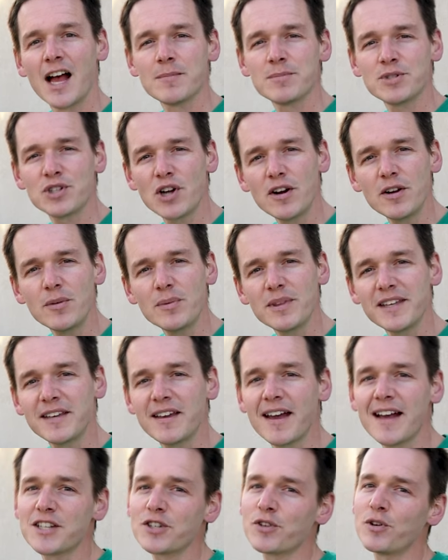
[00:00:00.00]
I'm starting with the
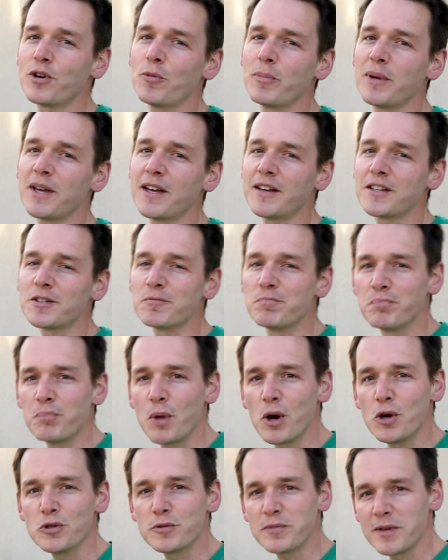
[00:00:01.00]
gas grill because
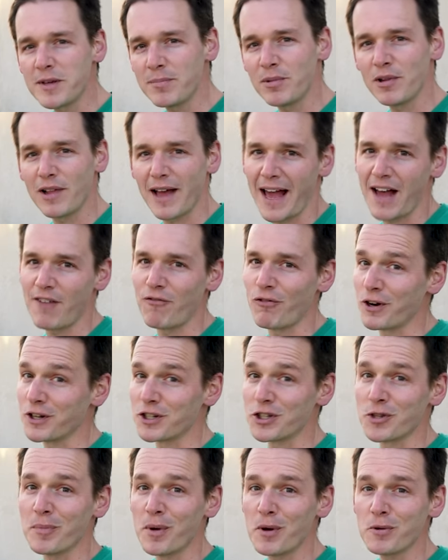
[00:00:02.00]
most people have one.
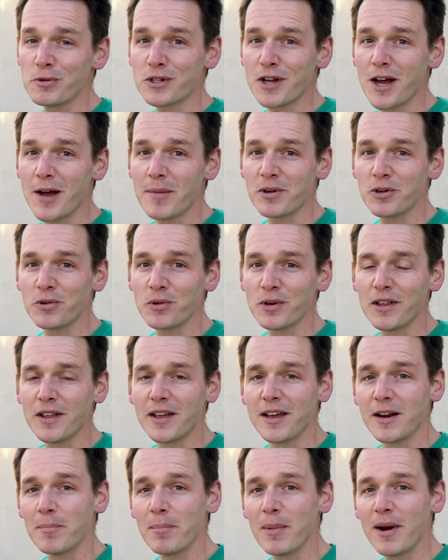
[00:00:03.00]
It's the most common grill
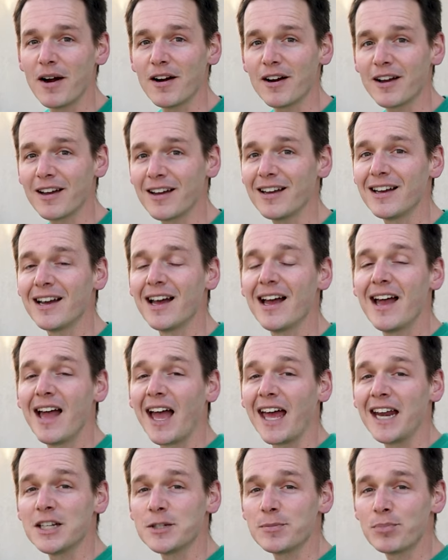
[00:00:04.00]
in America,
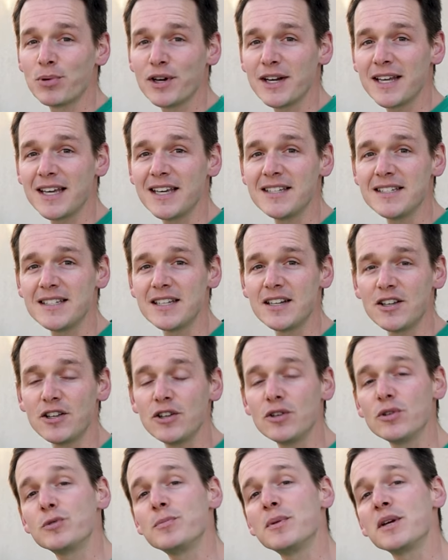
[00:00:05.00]
and it's pretty easy to
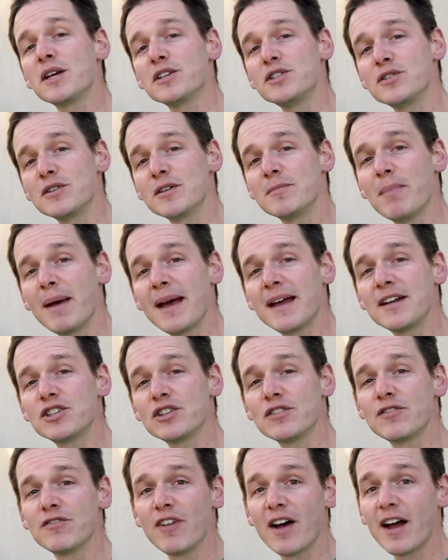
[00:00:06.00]
use because you can manage
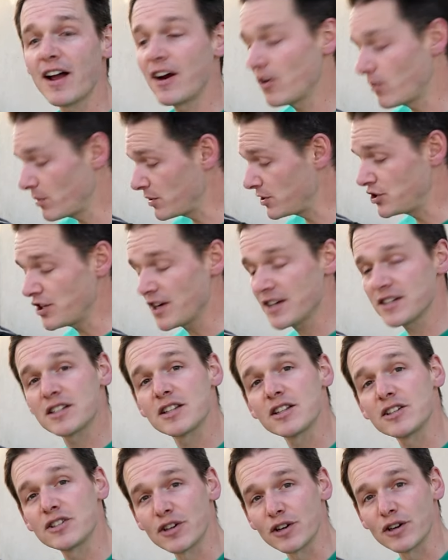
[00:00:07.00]
the fire with
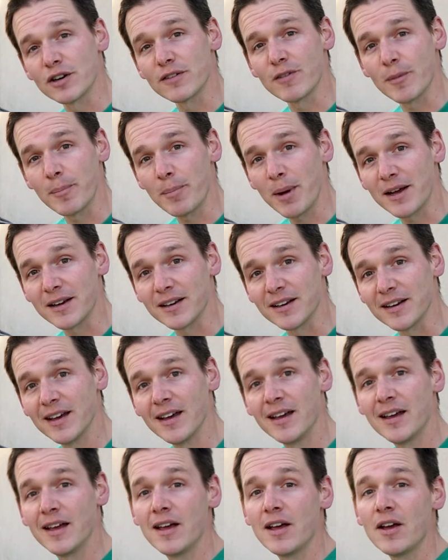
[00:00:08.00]
just the turn of a button.
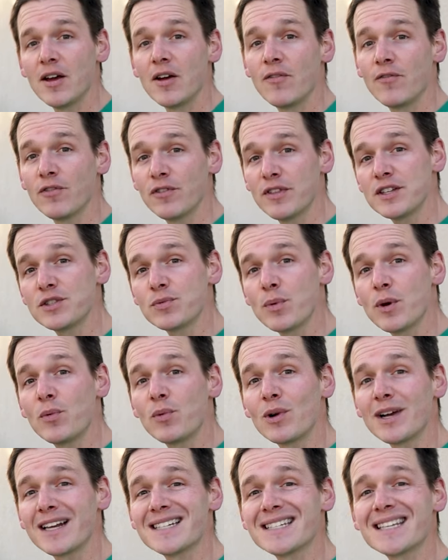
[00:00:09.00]
For this one,
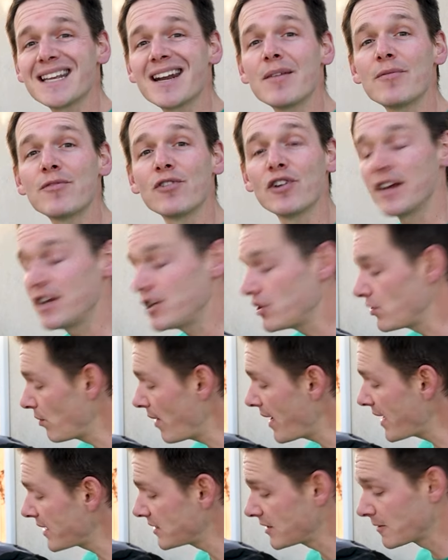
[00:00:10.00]
we're going to set up for
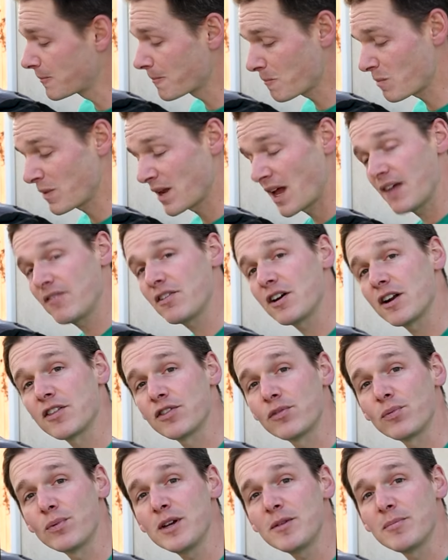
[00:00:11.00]
indirect. I've got a
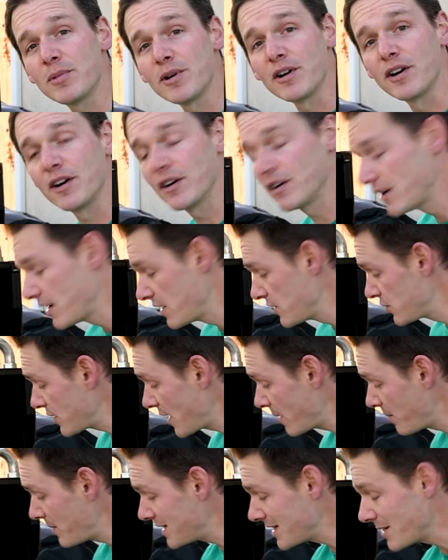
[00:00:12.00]
three burner, so
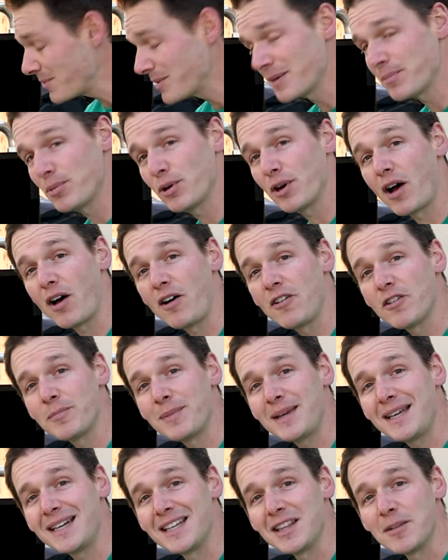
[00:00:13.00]
that means I'm going to put all the
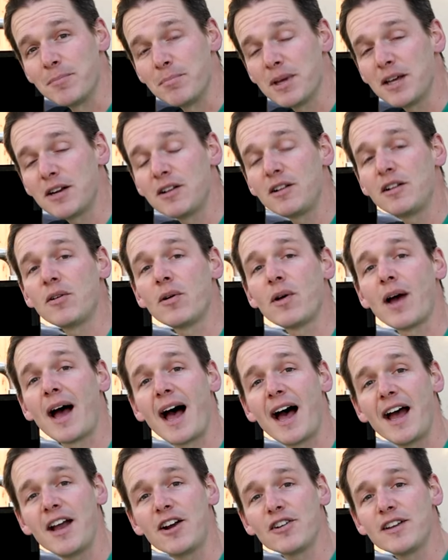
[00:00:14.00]
meat in the middle,
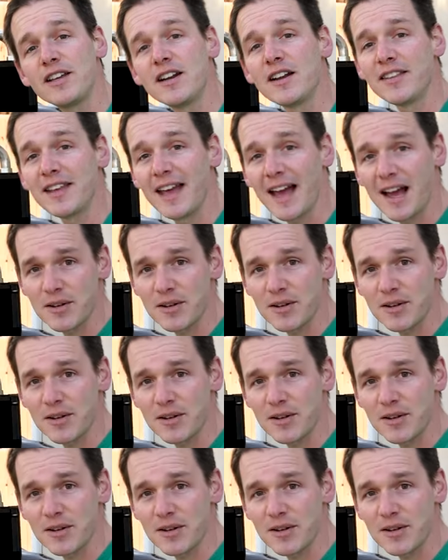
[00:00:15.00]
higher heat on the